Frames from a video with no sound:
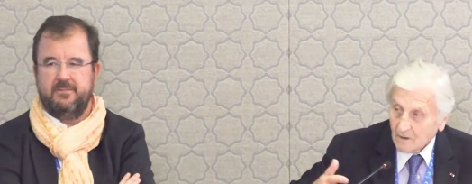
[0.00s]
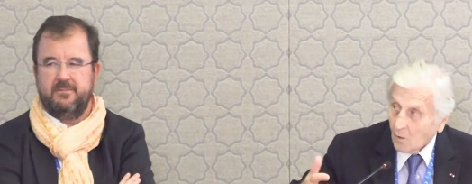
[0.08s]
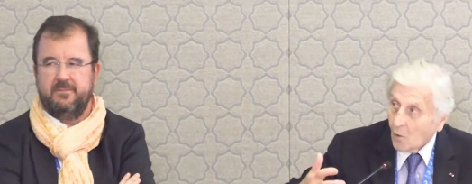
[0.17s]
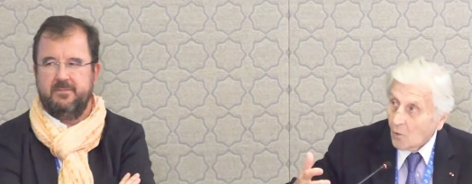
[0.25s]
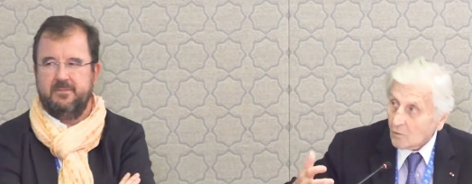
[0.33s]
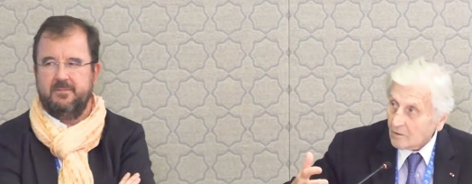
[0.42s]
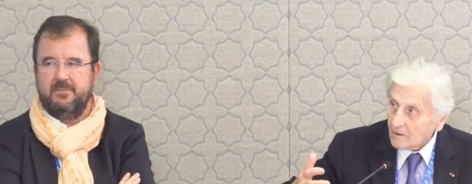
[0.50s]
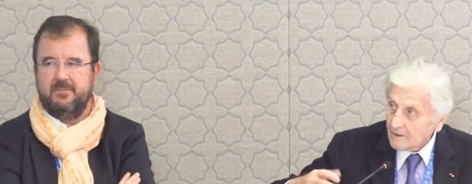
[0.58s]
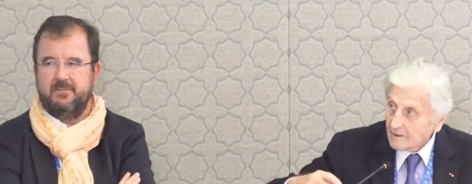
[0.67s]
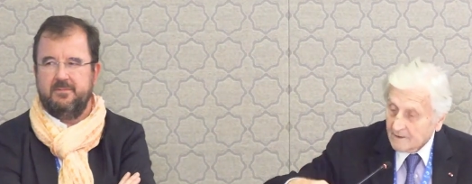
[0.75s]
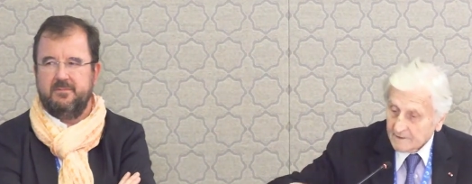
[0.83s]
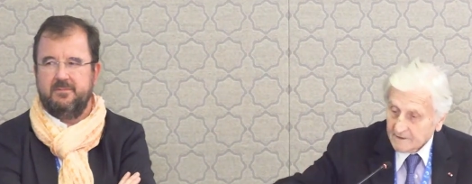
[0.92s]
Speaker 1: hole
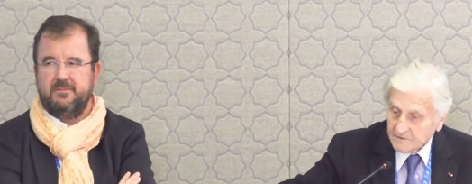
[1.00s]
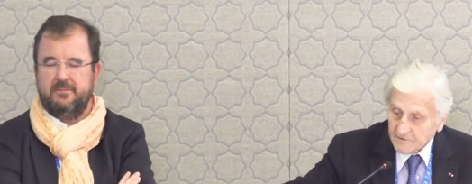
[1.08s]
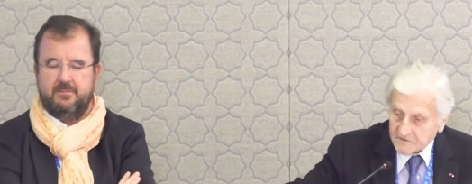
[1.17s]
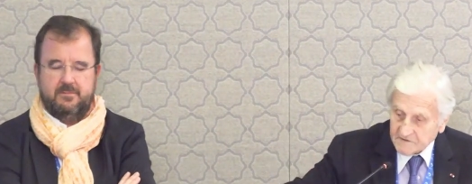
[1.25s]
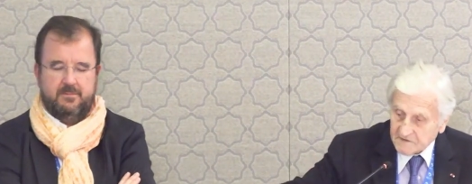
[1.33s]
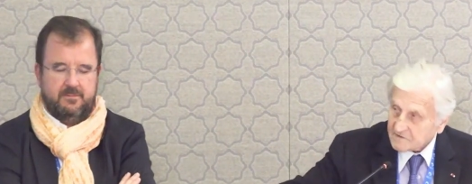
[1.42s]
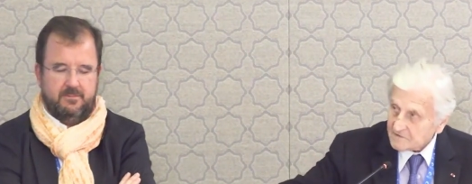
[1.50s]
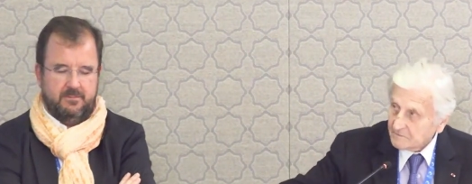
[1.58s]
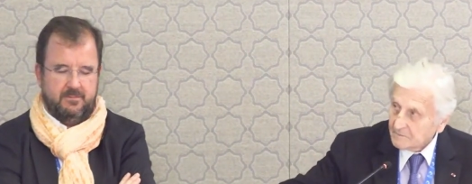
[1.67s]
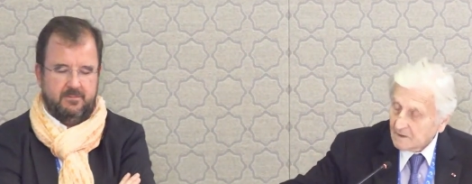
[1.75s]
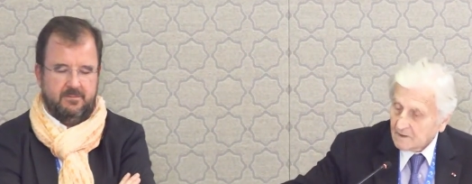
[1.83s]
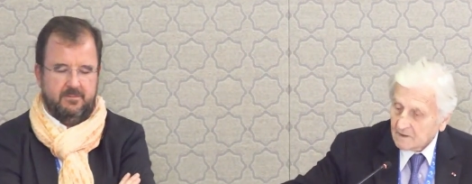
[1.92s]
in the
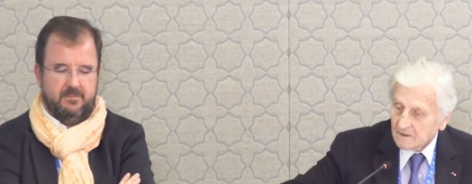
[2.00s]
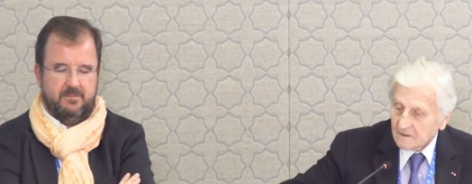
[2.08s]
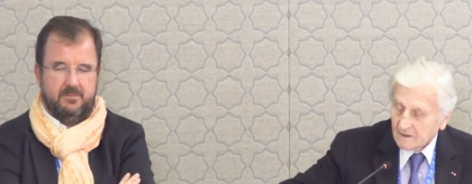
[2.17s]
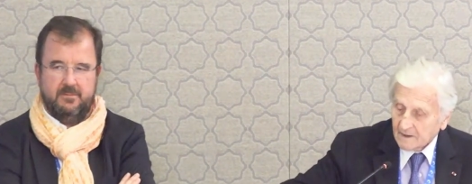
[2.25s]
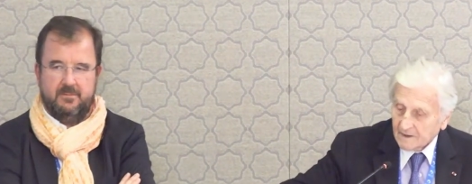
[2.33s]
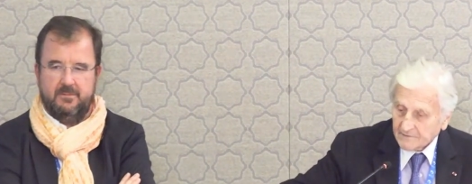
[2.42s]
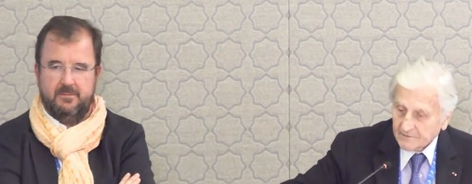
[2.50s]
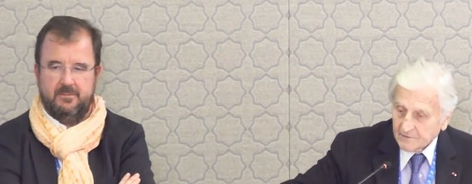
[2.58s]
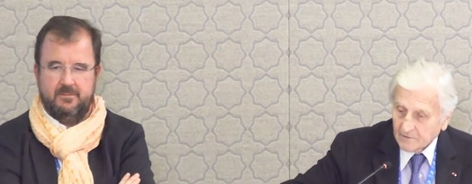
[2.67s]
system, and